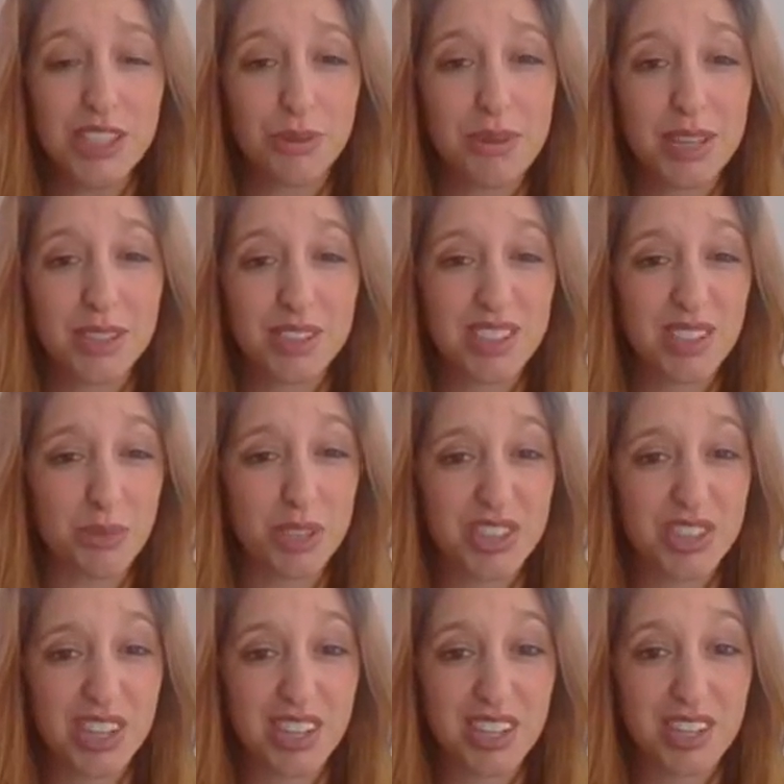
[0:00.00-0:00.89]
You may also
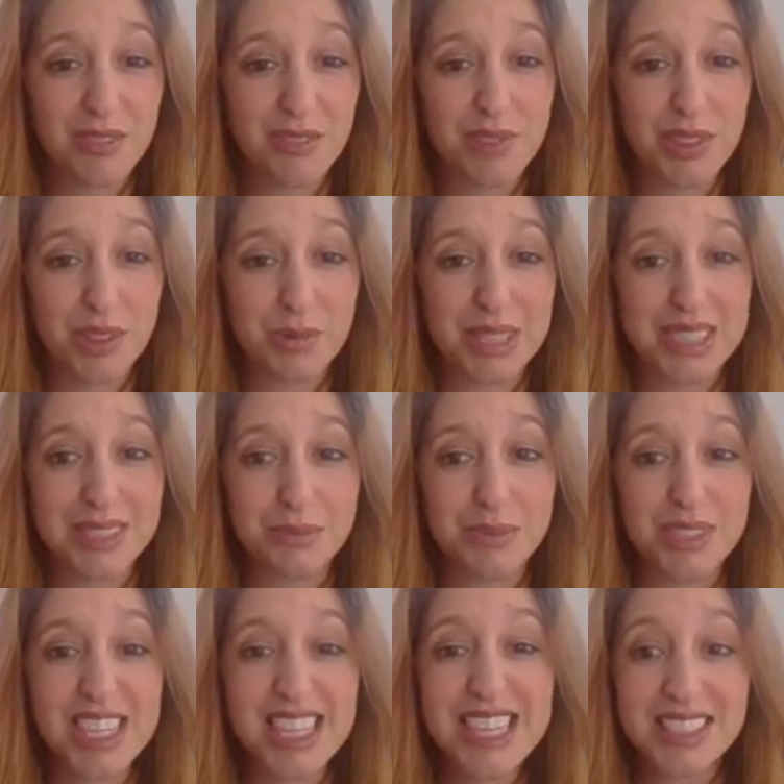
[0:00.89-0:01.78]
want to look at filming
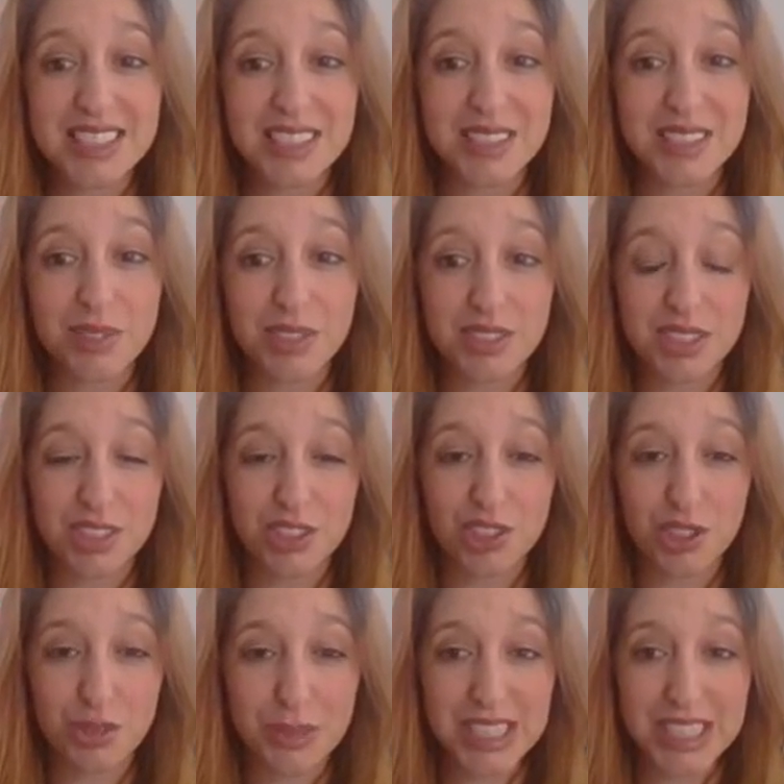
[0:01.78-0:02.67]
some teasers for your
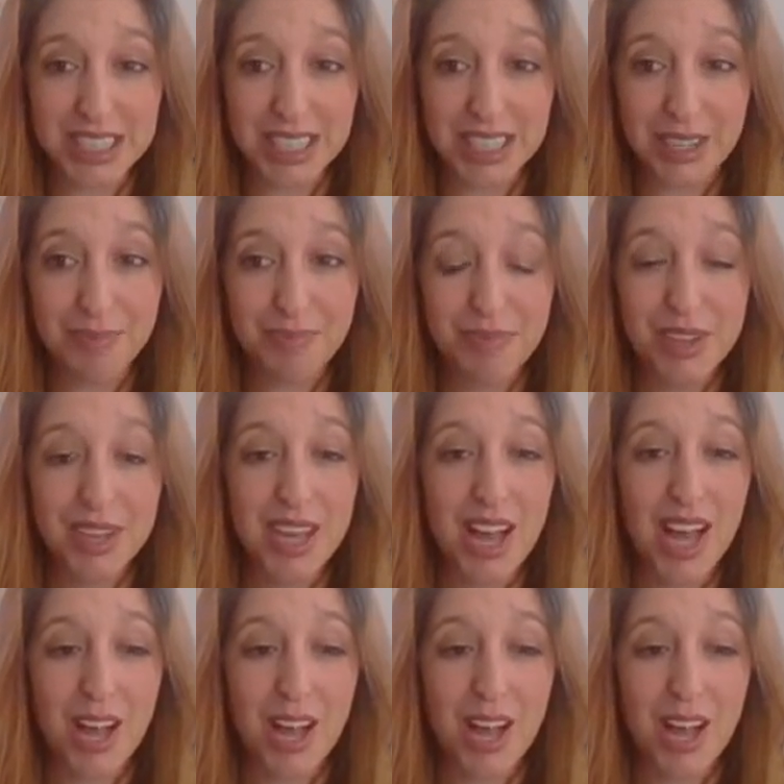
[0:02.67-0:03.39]
social media.